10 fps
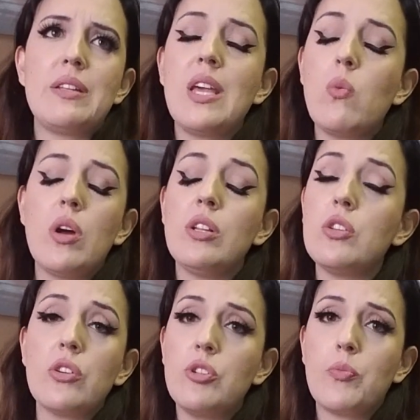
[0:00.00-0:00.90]
they want to
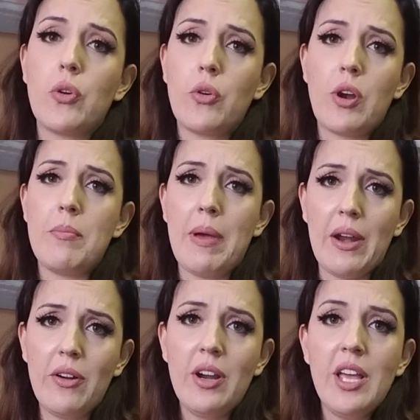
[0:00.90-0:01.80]
learn the program
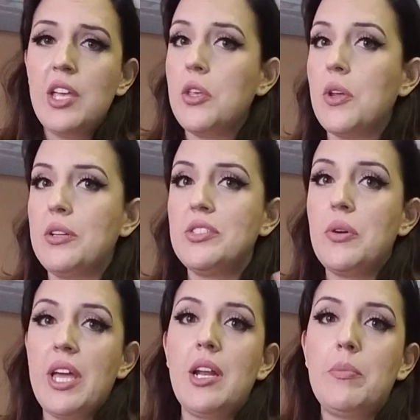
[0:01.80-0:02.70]
better. You can
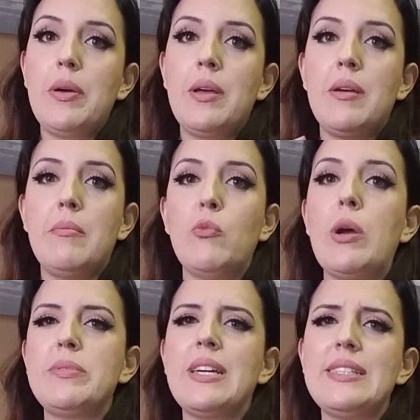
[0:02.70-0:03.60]
also hit up
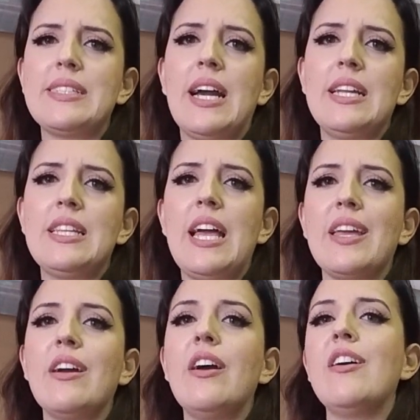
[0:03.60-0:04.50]
websites kind of
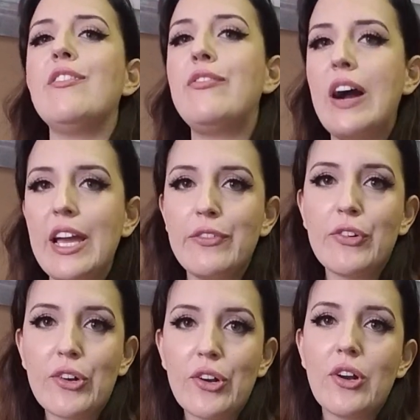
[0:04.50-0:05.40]
like
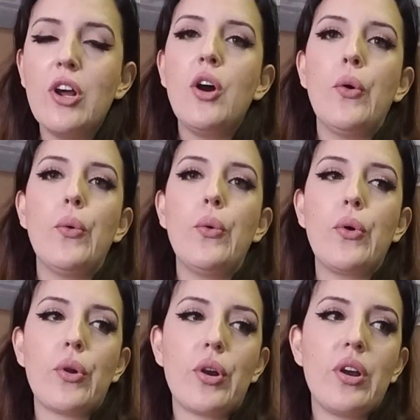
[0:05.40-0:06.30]
Fiverr
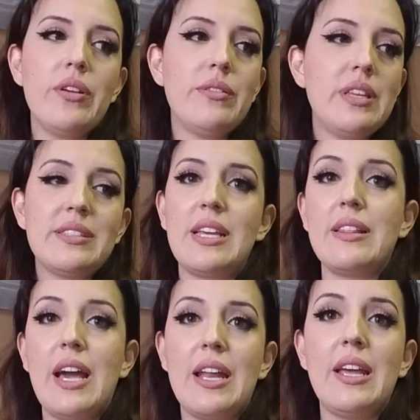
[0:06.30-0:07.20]
or things
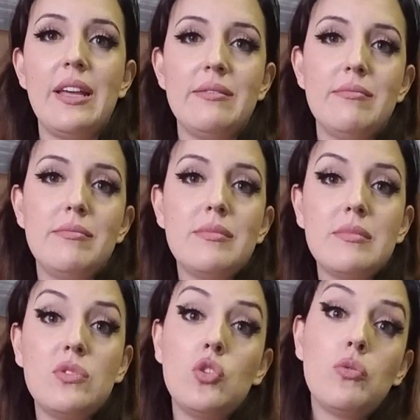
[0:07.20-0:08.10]
like that, and
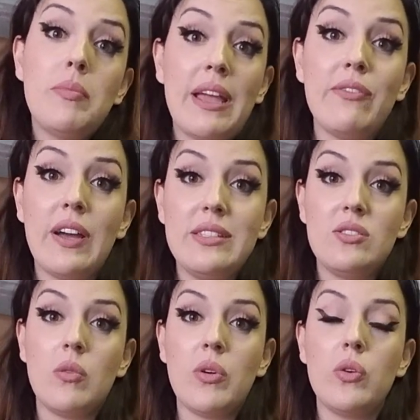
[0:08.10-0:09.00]
you might find
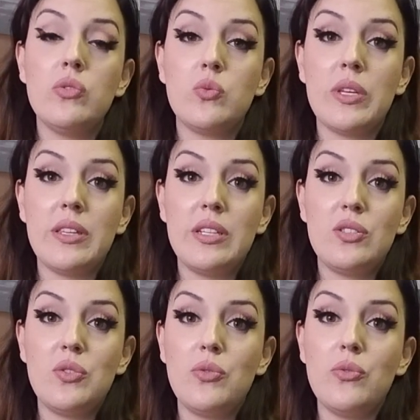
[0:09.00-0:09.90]
someone who's willing
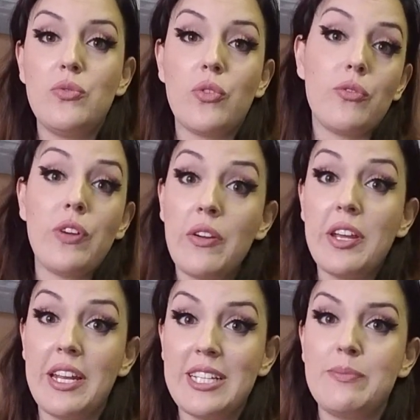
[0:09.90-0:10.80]
to, for
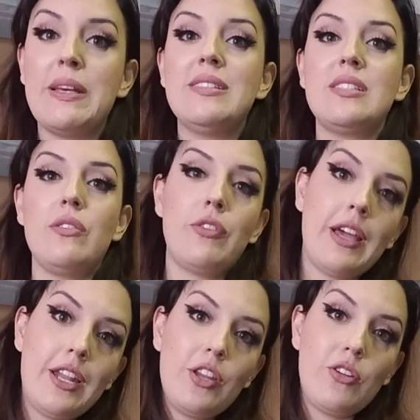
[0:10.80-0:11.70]
very inexpensive,
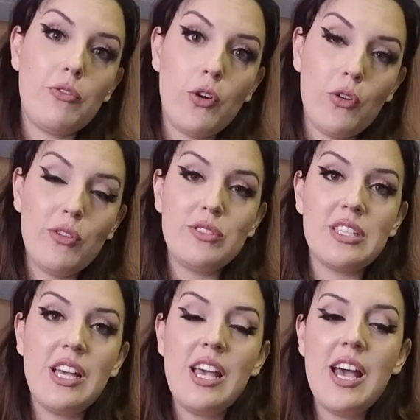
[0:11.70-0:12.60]
edit your
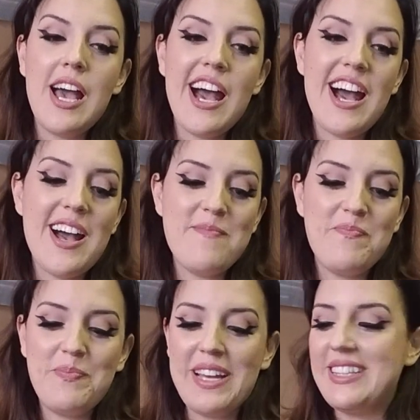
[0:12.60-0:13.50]
photos.
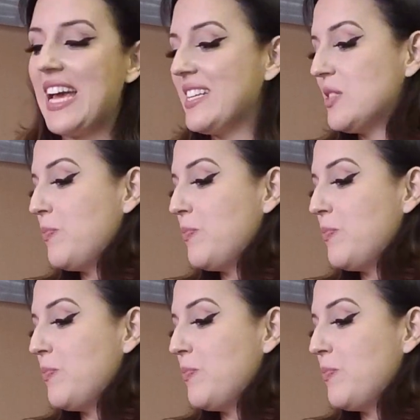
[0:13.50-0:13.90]
But that's